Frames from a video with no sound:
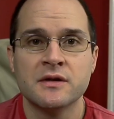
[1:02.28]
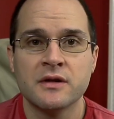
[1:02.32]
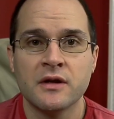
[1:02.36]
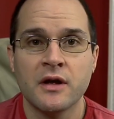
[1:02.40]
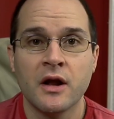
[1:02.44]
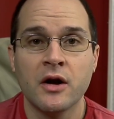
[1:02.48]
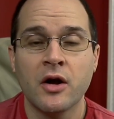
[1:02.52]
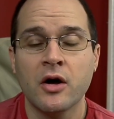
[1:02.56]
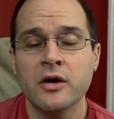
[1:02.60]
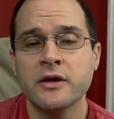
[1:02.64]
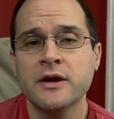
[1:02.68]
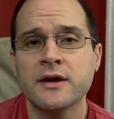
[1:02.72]

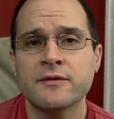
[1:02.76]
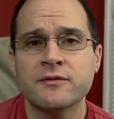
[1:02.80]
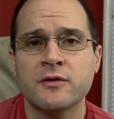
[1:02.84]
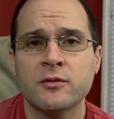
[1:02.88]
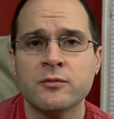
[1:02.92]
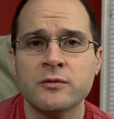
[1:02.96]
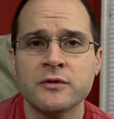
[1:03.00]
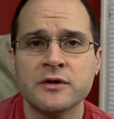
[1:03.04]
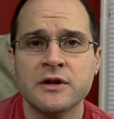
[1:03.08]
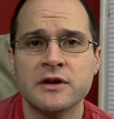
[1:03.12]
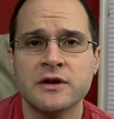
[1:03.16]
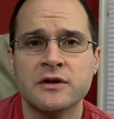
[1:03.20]
And all you have to
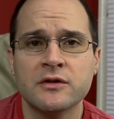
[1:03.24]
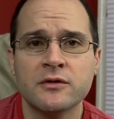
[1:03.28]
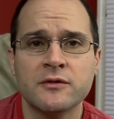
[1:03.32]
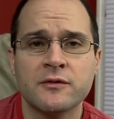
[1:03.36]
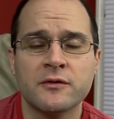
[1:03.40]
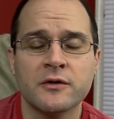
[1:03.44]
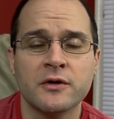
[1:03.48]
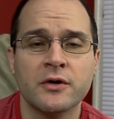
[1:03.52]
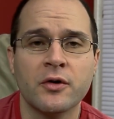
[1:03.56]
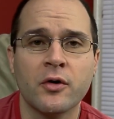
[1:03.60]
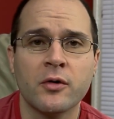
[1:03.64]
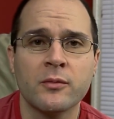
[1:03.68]
really do
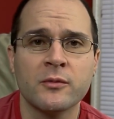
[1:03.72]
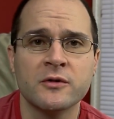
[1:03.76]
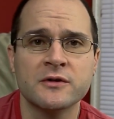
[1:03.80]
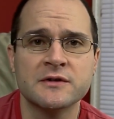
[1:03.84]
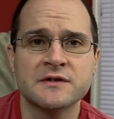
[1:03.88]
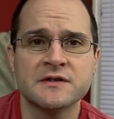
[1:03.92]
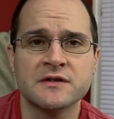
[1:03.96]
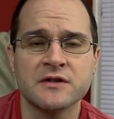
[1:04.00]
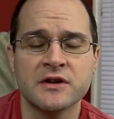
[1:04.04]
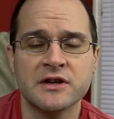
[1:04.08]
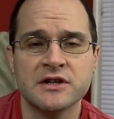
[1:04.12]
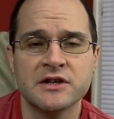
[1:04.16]
for a normal
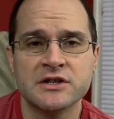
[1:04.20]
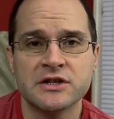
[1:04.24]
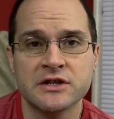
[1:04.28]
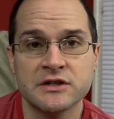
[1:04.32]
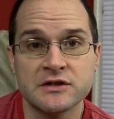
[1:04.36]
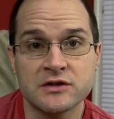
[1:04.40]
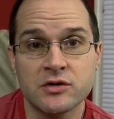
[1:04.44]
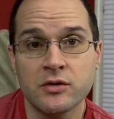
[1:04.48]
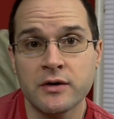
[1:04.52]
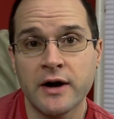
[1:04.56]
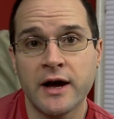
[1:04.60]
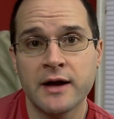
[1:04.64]
installation
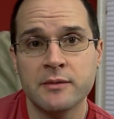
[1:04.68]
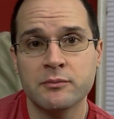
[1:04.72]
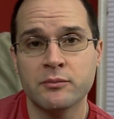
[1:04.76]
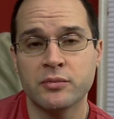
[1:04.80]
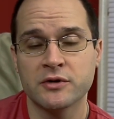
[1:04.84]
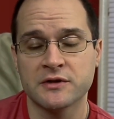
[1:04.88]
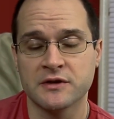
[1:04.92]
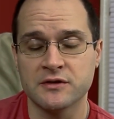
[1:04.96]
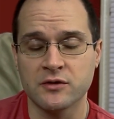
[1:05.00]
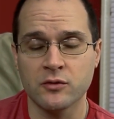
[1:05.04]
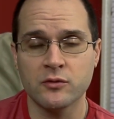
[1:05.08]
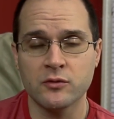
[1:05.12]
is go ahead and
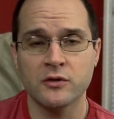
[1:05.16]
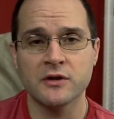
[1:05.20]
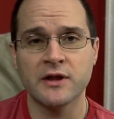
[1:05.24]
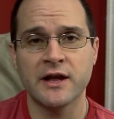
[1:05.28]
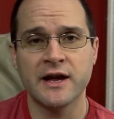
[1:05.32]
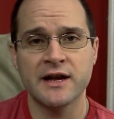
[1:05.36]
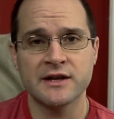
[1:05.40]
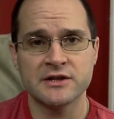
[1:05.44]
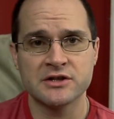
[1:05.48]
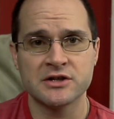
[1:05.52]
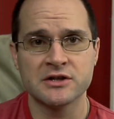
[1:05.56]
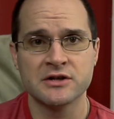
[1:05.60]
put the door
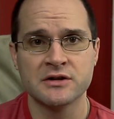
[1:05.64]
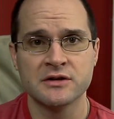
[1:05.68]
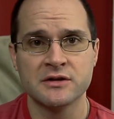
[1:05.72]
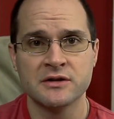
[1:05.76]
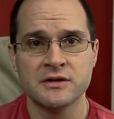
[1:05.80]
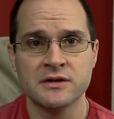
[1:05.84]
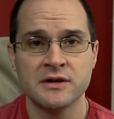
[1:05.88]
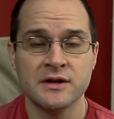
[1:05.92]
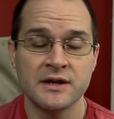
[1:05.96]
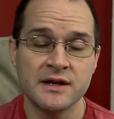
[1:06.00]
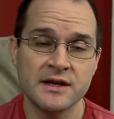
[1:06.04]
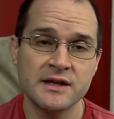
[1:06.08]
latch
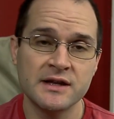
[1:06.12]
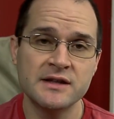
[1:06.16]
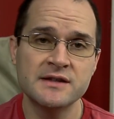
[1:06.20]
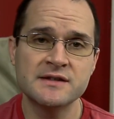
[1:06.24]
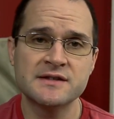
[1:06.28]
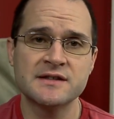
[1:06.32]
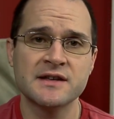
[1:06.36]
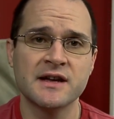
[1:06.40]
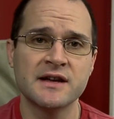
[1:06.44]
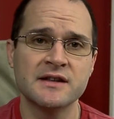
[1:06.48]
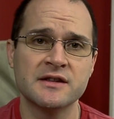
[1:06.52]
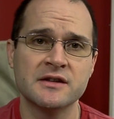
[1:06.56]

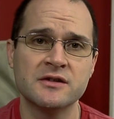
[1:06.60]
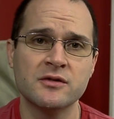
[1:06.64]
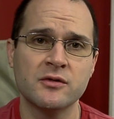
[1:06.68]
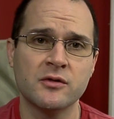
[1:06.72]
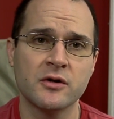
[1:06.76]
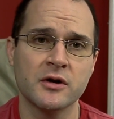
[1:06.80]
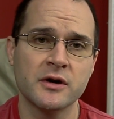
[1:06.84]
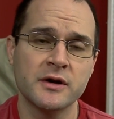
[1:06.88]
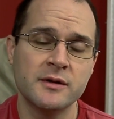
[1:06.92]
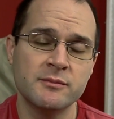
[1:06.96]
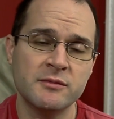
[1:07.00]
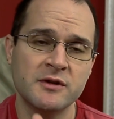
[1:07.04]
inside the
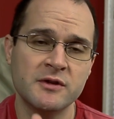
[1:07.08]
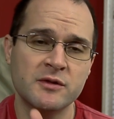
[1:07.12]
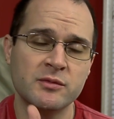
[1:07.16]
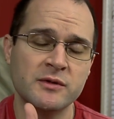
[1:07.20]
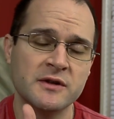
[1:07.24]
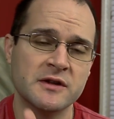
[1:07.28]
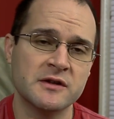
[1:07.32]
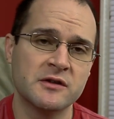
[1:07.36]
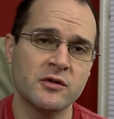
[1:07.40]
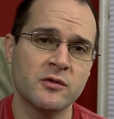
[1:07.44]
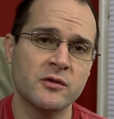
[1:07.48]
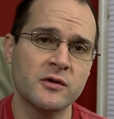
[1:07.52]
door, in between
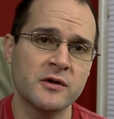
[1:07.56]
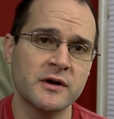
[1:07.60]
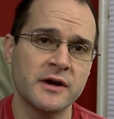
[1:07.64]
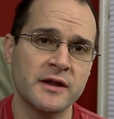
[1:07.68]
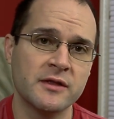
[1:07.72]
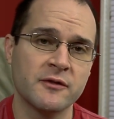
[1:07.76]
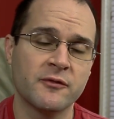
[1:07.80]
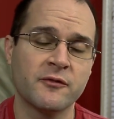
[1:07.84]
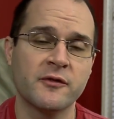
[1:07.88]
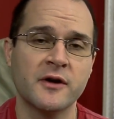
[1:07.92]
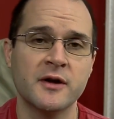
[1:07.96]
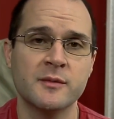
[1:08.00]
the door
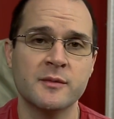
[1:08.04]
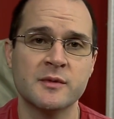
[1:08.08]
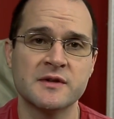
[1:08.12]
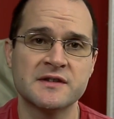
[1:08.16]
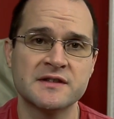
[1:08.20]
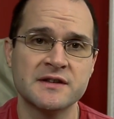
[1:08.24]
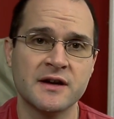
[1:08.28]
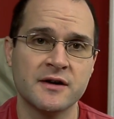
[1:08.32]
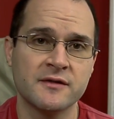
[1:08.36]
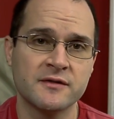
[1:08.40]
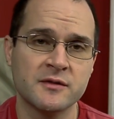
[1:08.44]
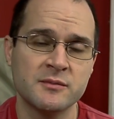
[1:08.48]
and the frame
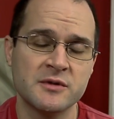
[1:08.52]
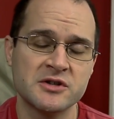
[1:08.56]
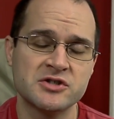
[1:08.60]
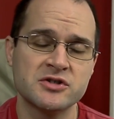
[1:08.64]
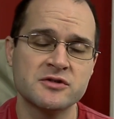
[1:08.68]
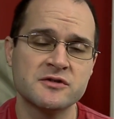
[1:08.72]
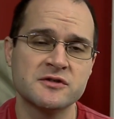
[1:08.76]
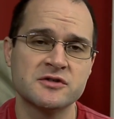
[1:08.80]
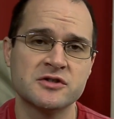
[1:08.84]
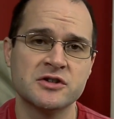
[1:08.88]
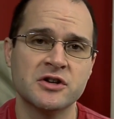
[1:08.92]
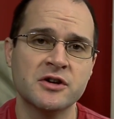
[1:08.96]
itself, to make
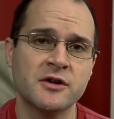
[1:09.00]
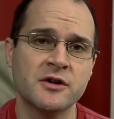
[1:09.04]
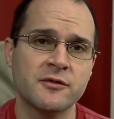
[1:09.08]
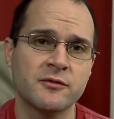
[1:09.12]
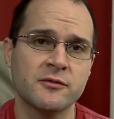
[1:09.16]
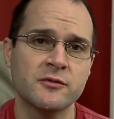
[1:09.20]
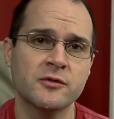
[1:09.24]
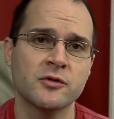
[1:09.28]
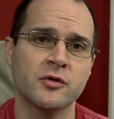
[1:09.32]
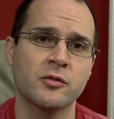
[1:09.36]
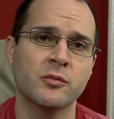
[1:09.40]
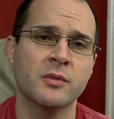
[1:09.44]
sure there's enough
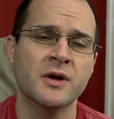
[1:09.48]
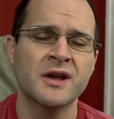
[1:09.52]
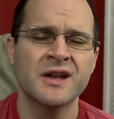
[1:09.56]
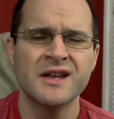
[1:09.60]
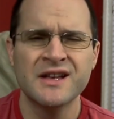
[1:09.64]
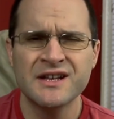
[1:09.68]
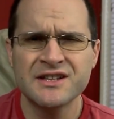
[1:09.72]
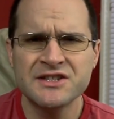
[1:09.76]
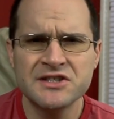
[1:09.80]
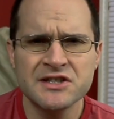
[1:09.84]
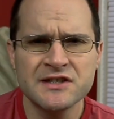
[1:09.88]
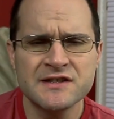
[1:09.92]
room,
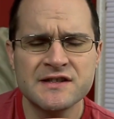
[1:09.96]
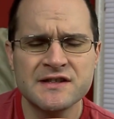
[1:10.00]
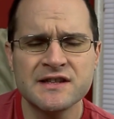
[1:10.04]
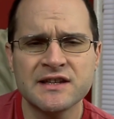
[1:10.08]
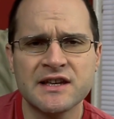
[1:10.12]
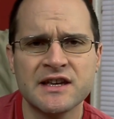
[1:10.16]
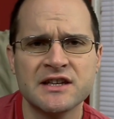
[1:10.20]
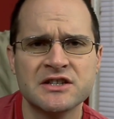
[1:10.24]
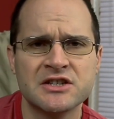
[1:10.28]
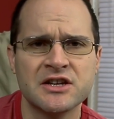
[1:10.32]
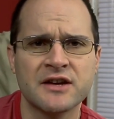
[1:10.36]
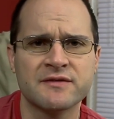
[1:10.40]
just in
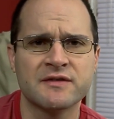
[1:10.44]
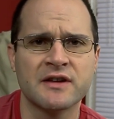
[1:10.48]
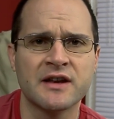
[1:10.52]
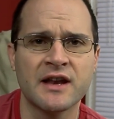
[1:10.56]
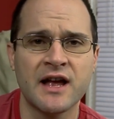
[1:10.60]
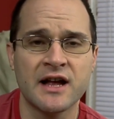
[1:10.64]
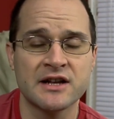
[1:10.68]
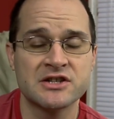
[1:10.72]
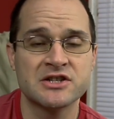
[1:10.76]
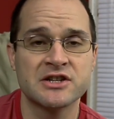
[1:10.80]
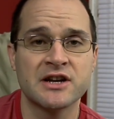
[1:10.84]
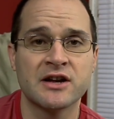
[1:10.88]
case you have to
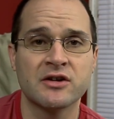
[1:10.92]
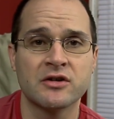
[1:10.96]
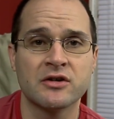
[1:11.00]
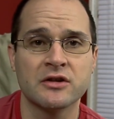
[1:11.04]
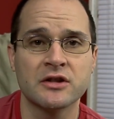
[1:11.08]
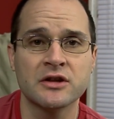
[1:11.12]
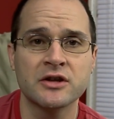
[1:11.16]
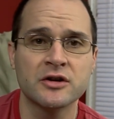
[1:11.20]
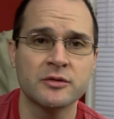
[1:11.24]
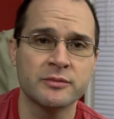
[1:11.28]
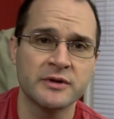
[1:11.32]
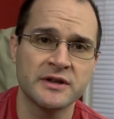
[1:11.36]
notch it out a
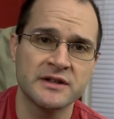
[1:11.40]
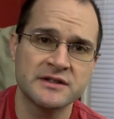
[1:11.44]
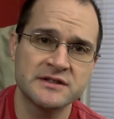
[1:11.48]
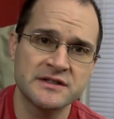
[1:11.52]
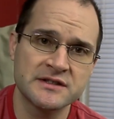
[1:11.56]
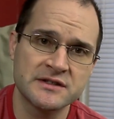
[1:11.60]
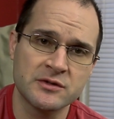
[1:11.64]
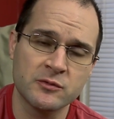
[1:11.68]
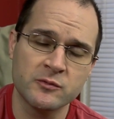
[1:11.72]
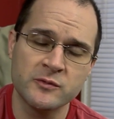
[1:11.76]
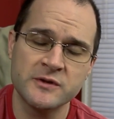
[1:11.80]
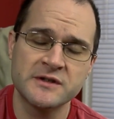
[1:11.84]
little bit,
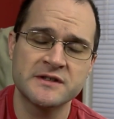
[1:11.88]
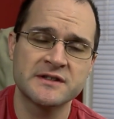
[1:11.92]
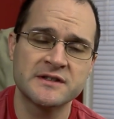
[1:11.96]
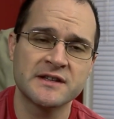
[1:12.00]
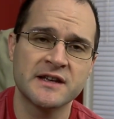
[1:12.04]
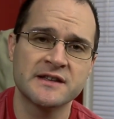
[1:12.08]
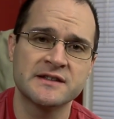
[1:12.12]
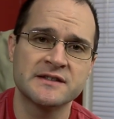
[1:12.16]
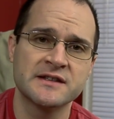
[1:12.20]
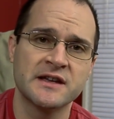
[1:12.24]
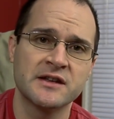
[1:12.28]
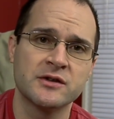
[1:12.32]
just to
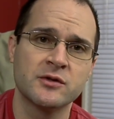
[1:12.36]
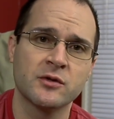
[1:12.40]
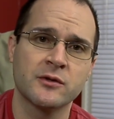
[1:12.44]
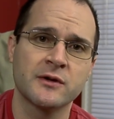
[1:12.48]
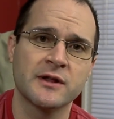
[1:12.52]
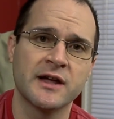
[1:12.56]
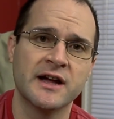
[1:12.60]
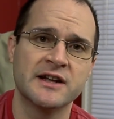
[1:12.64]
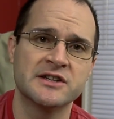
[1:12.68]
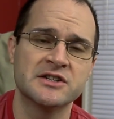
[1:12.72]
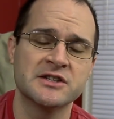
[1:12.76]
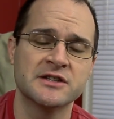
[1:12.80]
recess that door
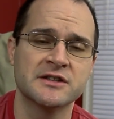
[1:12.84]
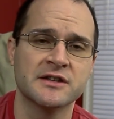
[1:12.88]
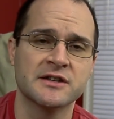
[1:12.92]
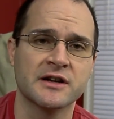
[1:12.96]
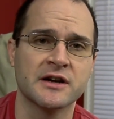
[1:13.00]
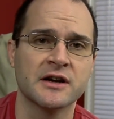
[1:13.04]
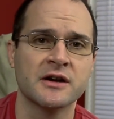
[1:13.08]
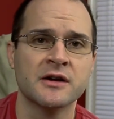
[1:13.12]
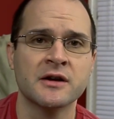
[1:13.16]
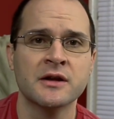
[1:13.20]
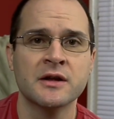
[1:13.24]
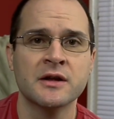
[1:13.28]
latch in there.